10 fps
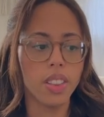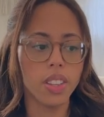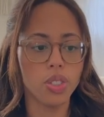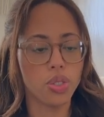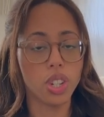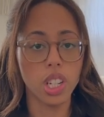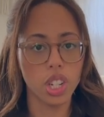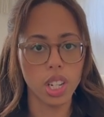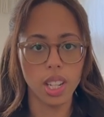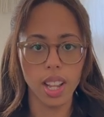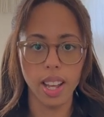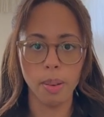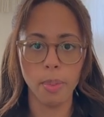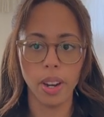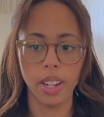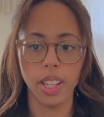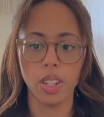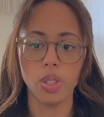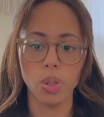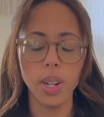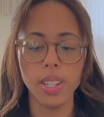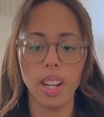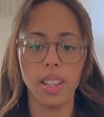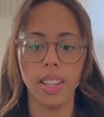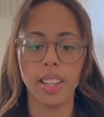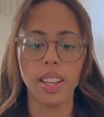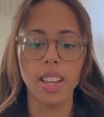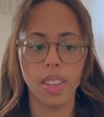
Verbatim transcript: this tradition in Latin American storytelling